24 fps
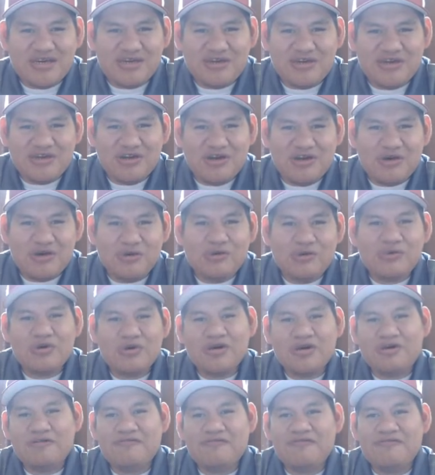you know,
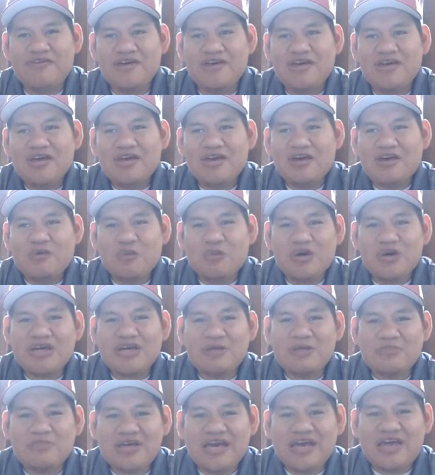of what
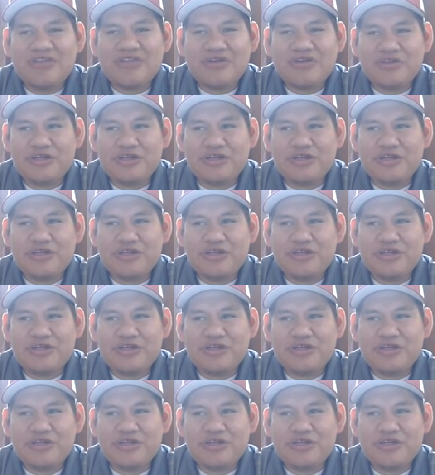can be out there.